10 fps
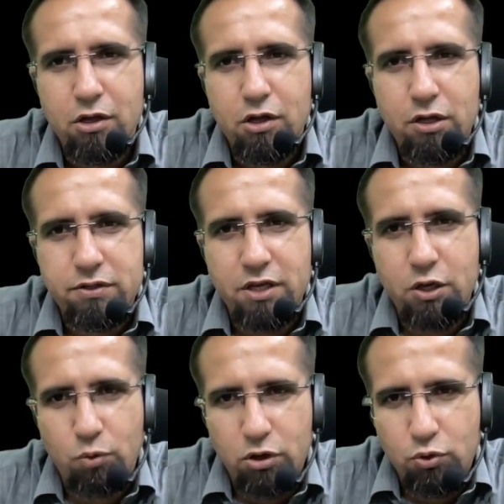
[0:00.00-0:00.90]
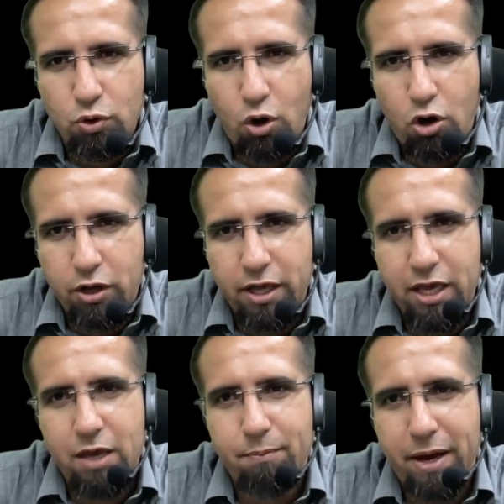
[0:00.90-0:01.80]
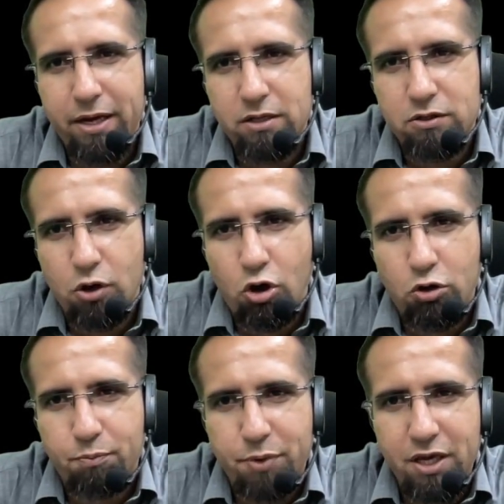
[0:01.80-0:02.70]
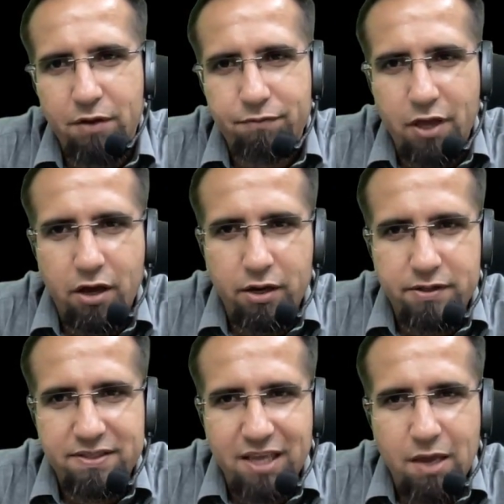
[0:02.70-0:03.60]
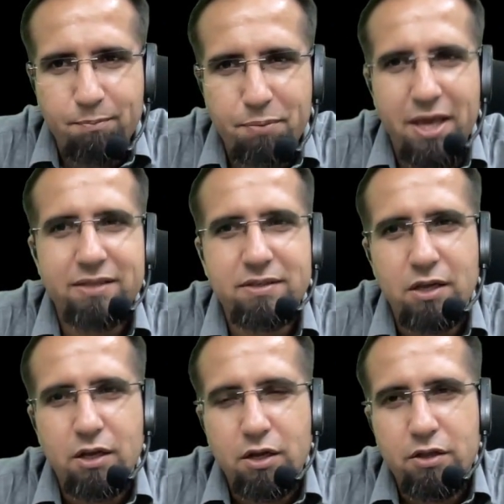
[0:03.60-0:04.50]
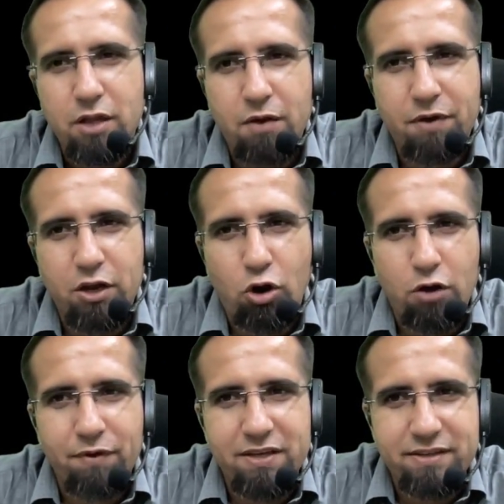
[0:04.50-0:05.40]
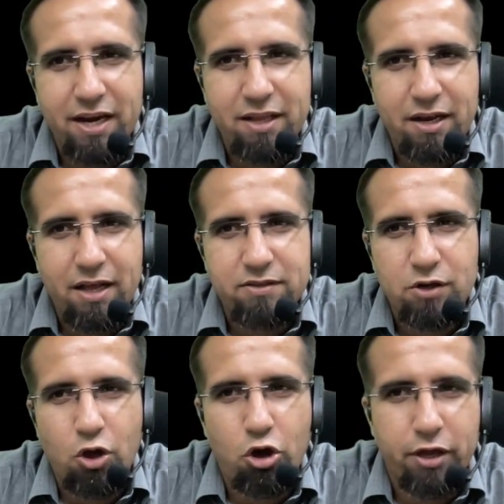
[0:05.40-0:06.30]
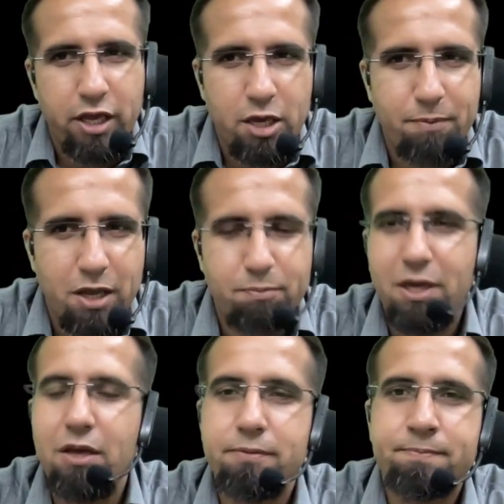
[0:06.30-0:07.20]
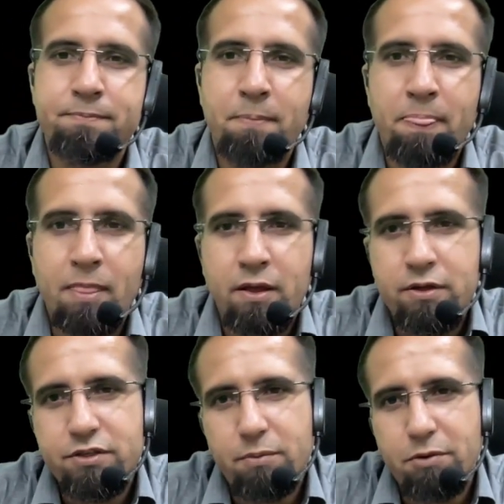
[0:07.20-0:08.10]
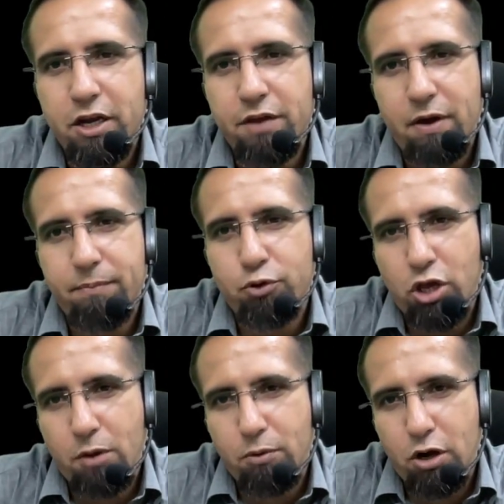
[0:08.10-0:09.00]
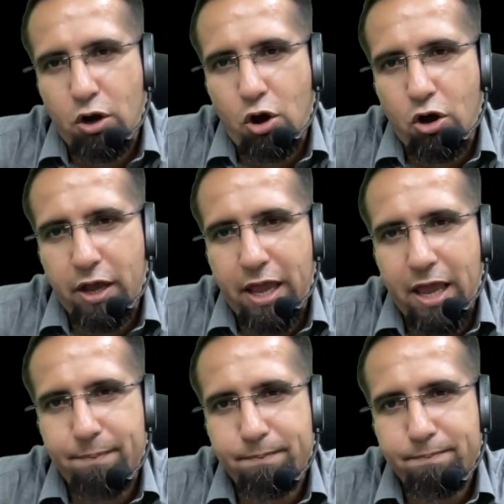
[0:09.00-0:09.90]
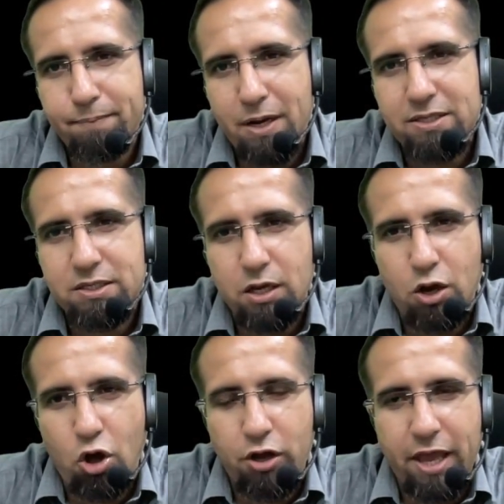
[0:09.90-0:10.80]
is equal to log A minus log B. If they are in same base, then we can always write that as log A by B. Similarly, if I'm talking about log M plus log